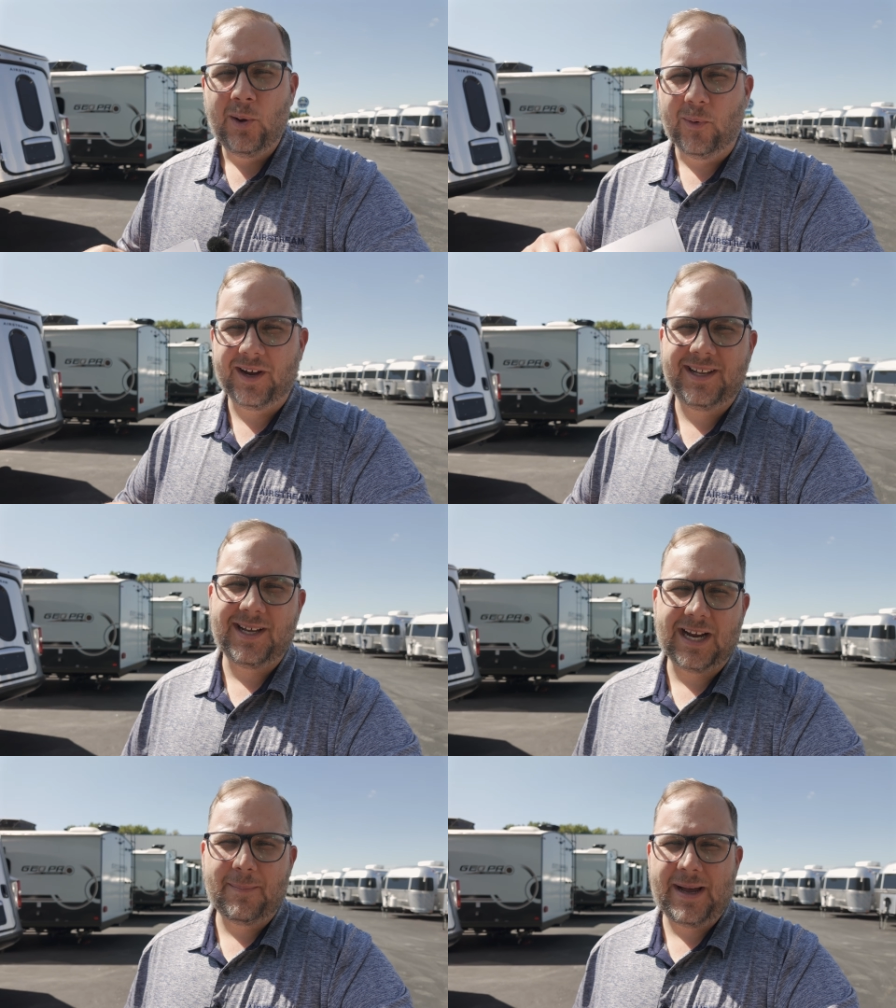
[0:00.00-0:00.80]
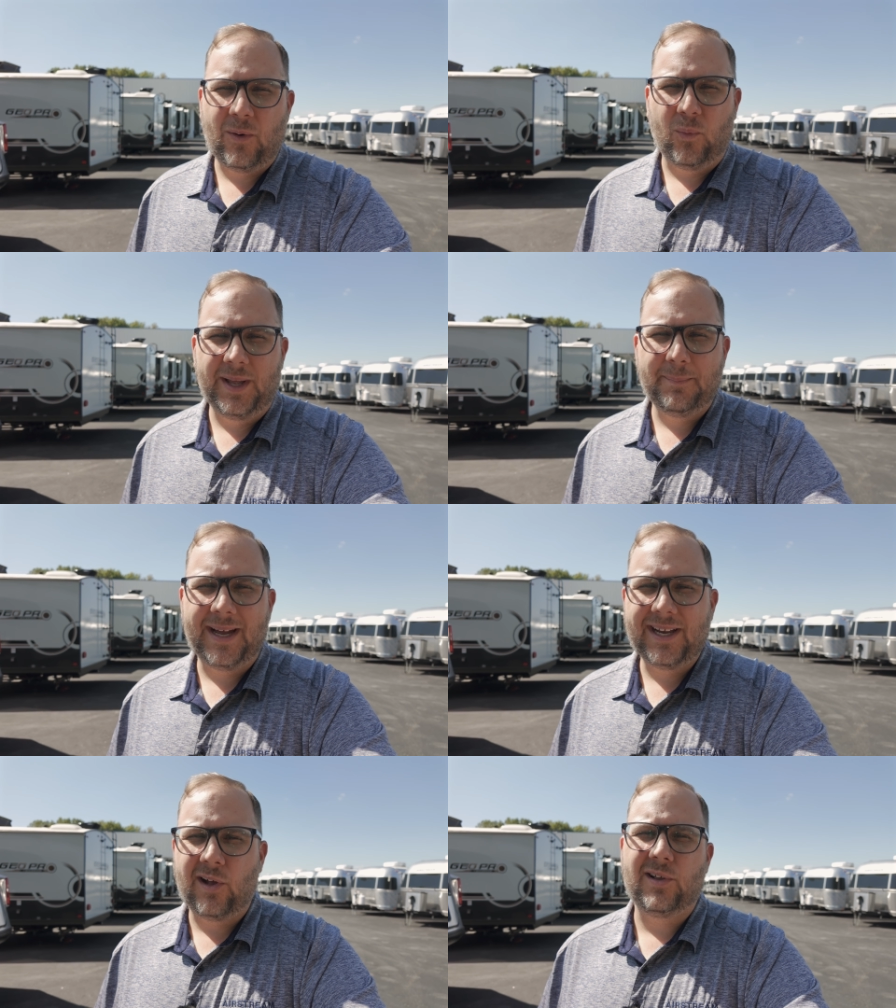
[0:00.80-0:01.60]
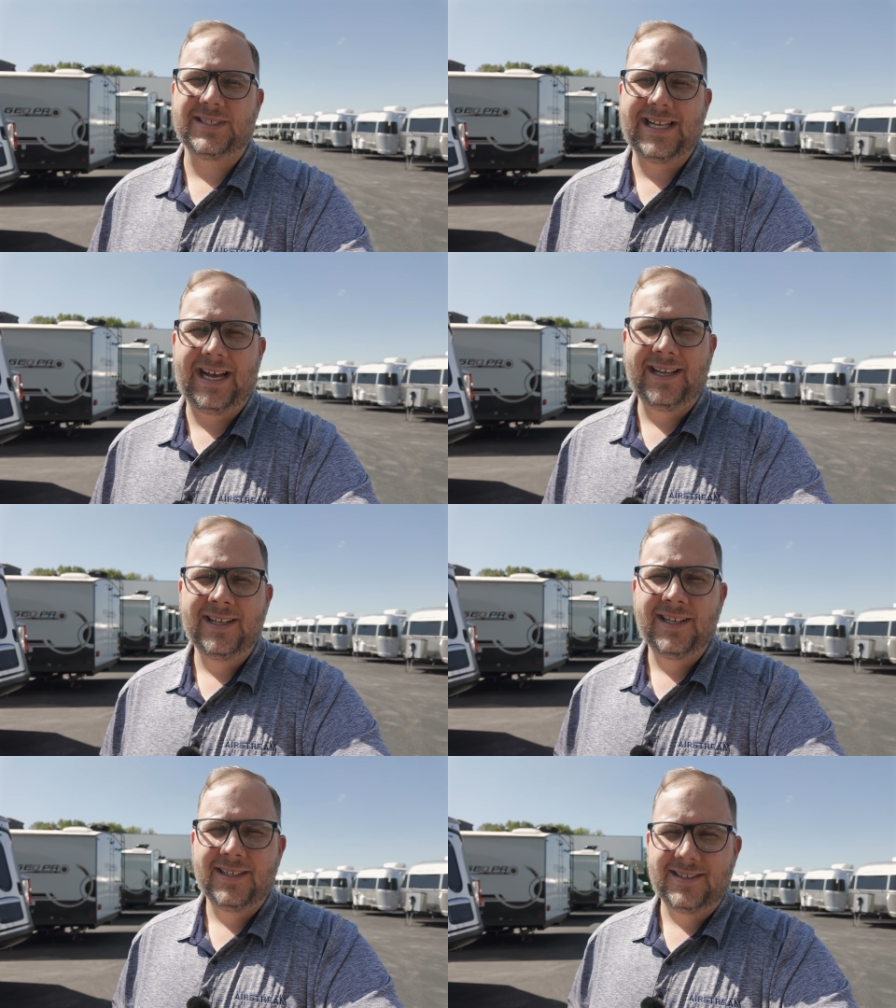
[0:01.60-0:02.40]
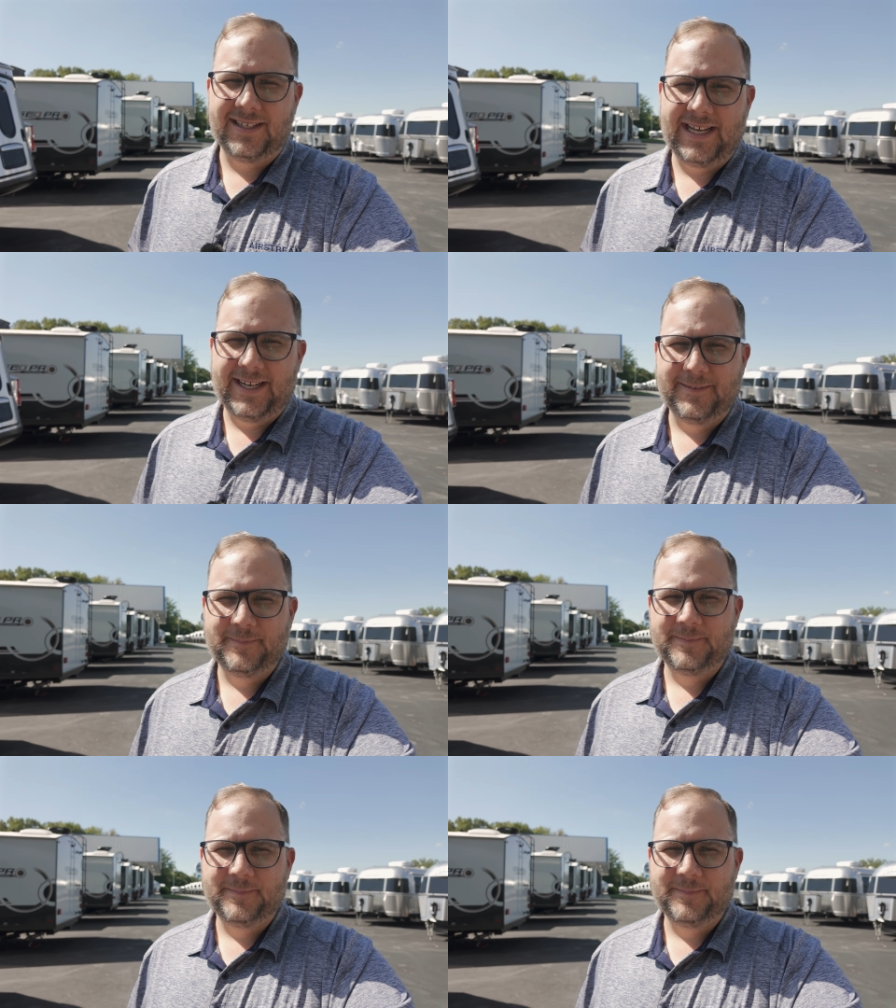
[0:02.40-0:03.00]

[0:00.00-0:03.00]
We're going to talk about what might cause that today.